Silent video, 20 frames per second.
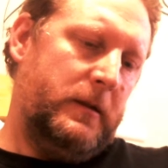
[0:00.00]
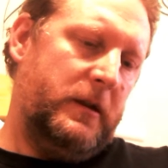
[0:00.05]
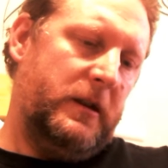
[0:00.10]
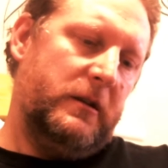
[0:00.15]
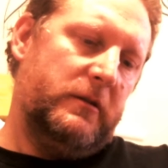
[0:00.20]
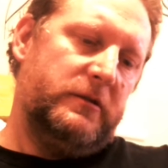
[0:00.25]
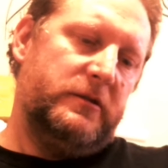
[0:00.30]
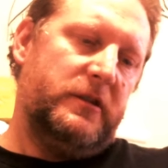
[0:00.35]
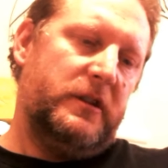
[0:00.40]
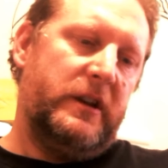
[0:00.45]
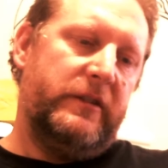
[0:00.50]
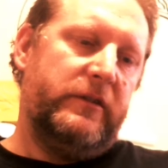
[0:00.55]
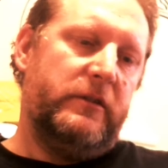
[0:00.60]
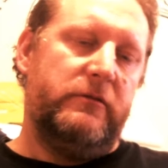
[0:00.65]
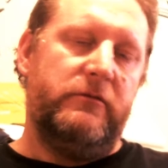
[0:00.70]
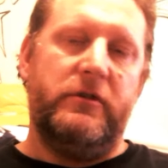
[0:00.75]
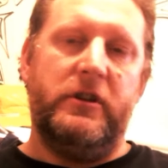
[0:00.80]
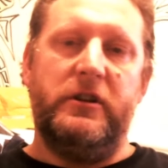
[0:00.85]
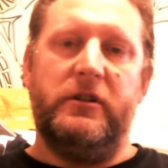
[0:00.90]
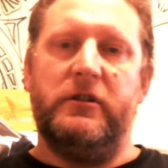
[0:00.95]
you know, it's like having a
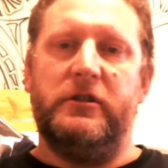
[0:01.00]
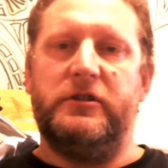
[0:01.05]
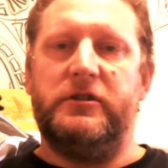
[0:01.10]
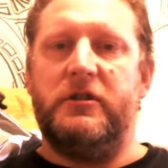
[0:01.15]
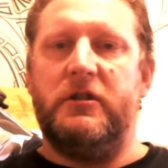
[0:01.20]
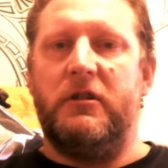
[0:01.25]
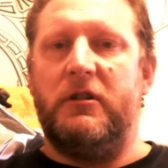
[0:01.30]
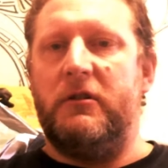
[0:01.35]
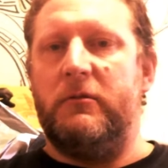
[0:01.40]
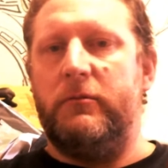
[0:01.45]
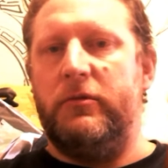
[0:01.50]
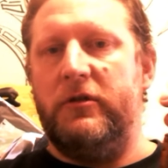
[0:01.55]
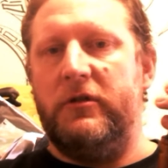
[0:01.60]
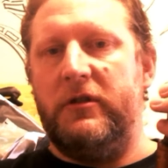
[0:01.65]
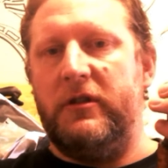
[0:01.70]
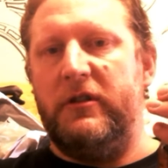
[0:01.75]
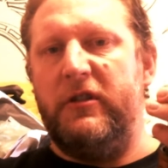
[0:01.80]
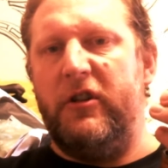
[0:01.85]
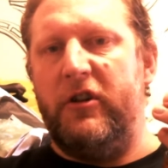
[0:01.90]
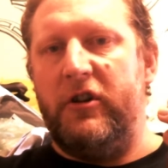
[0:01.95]
really nice car and
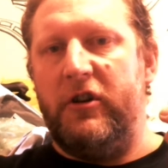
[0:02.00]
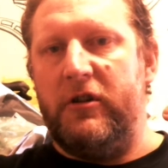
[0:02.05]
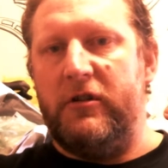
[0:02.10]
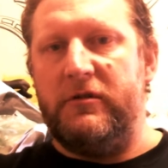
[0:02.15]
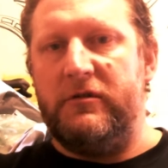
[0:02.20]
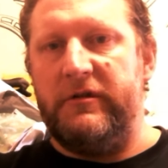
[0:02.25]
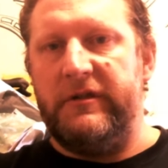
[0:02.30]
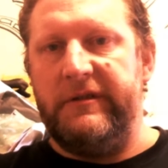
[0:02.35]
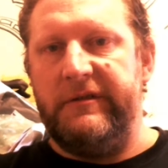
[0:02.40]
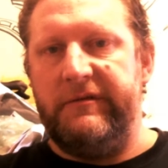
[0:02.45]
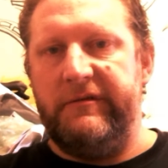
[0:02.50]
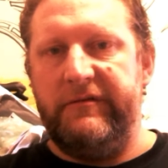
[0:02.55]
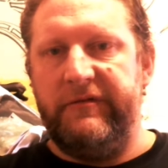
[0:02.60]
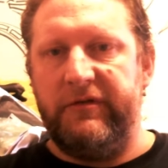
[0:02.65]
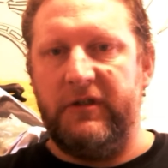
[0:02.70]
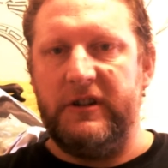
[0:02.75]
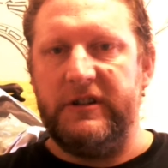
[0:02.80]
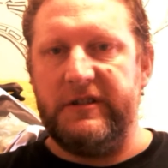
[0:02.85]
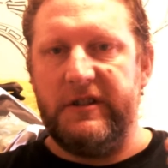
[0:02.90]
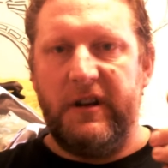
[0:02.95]
putting a 900
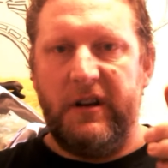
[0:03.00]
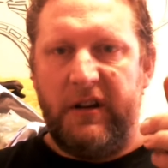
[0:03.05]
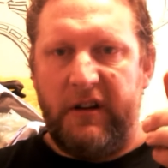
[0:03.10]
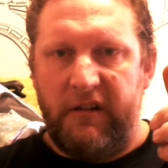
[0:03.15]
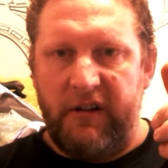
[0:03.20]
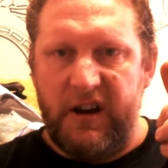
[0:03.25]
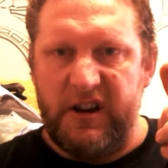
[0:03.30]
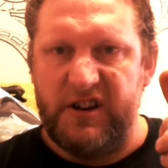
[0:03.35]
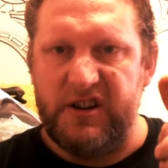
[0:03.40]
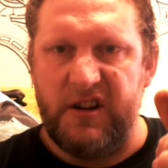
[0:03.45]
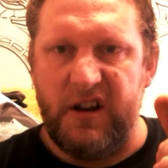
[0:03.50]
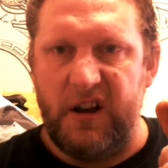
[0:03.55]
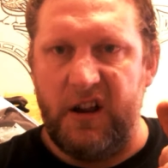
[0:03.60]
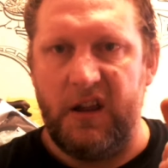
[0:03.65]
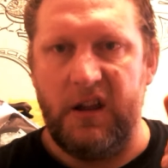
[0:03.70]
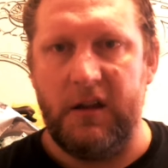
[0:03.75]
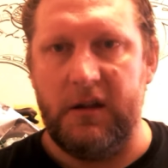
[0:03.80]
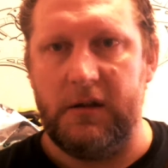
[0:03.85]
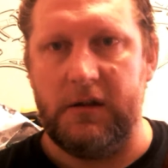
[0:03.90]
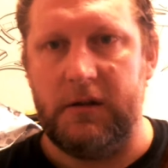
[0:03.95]
three-cylinder engine in
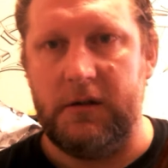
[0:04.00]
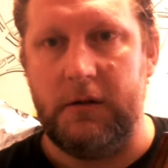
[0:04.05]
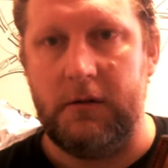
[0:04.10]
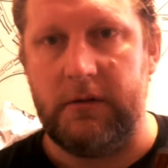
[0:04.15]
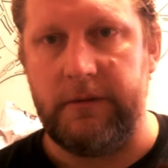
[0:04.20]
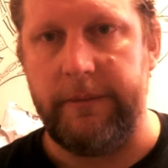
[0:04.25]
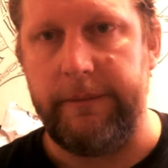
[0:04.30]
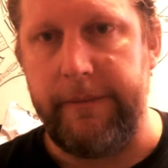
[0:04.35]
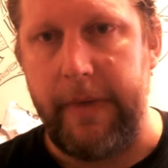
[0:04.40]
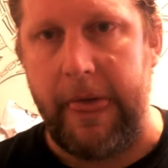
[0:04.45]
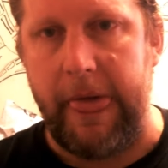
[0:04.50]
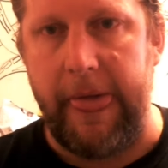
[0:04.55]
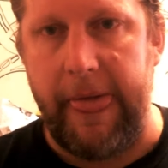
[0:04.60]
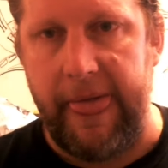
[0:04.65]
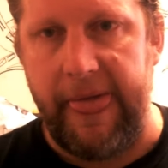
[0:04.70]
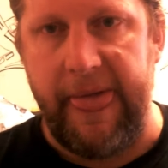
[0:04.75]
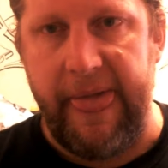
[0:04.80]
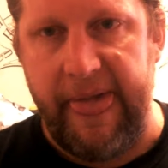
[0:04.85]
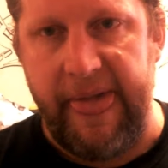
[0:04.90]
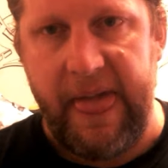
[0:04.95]
it. It's, it's,
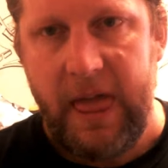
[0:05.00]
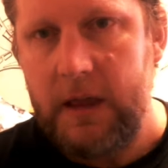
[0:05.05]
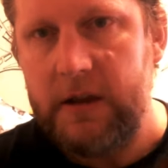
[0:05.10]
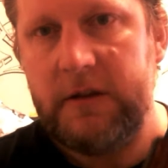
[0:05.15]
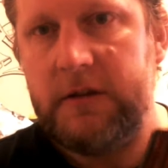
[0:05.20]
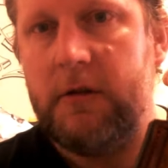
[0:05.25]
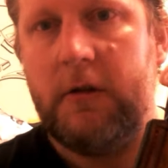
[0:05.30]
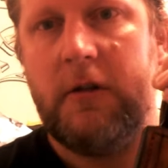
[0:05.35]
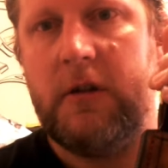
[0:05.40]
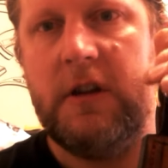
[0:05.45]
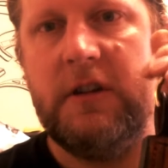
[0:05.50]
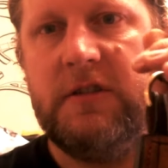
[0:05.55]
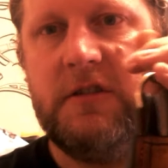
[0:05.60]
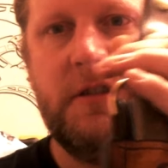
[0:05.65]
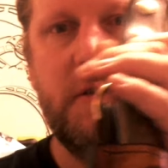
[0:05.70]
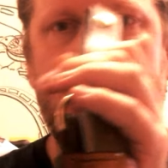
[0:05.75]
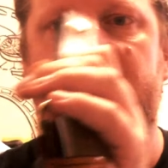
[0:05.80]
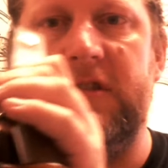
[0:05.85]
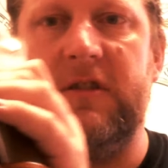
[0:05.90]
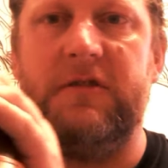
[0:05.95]
it's not. It
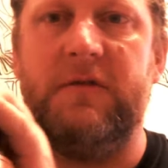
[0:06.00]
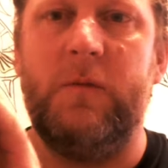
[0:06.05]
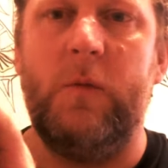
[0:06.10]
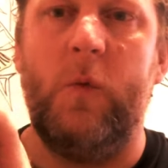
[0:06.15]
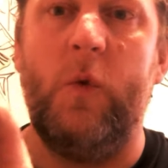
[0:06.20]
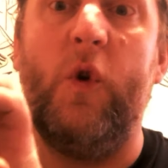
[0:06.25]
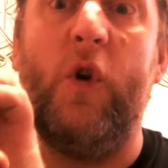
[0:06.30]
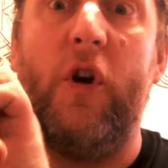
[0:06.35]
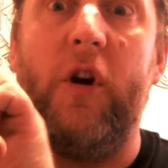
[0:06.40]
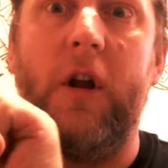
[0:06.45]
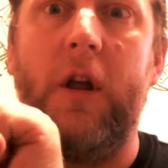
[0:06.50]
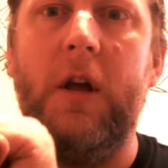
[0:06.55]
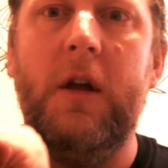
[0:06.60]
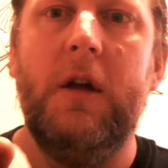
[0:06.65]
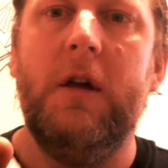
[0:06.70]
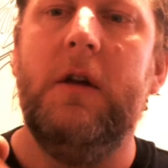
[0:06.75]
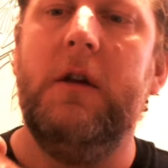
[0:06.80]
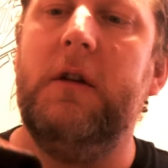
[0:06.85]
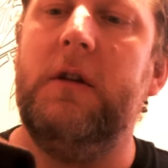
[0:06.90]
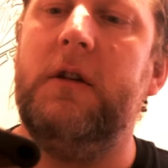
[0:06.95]
just doesn't work
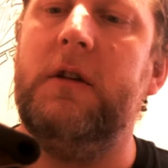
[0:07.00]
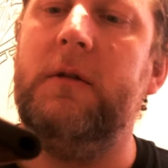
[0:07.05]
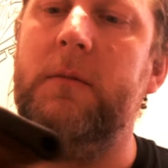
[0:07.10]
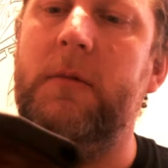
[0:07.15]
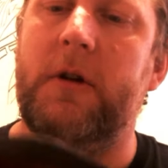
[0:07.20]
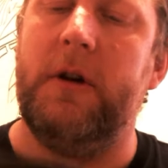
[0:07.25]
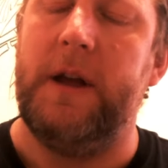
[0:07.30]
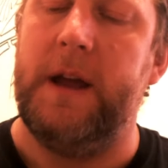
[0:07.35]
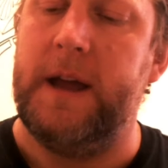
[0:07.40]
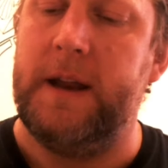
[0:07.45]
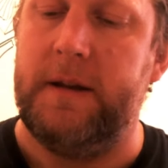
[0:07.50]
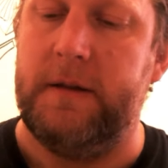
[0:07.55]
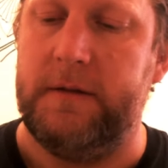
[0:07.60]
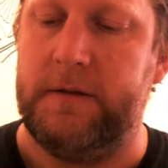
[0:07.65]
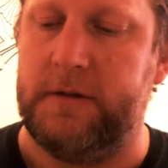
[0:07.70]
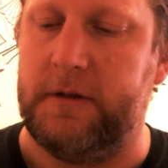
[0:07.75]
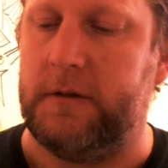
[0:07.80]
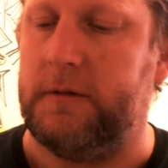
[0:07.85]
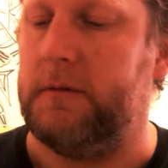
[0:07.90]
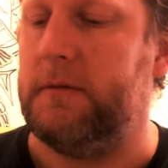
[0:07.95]
in my head.
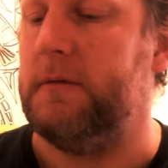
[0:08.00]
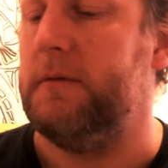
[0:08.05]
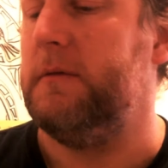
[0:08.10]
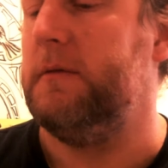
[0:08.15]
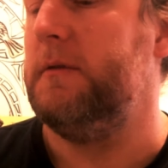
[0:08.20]
So